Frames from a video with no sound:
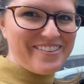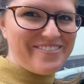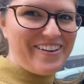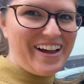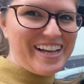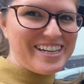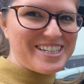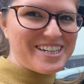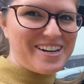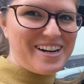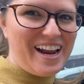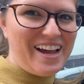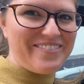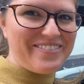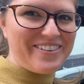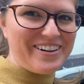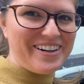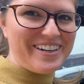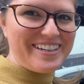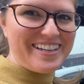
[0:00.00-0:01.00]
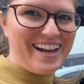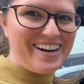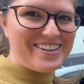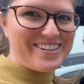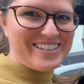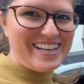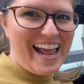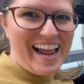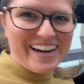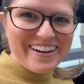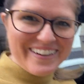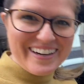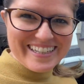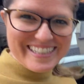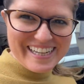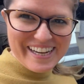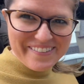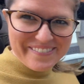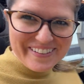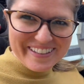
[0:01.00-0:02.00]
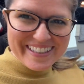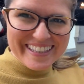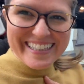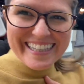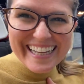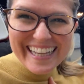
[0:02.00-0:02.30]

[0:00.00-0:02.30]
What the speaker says: fact she can have our snack on a table.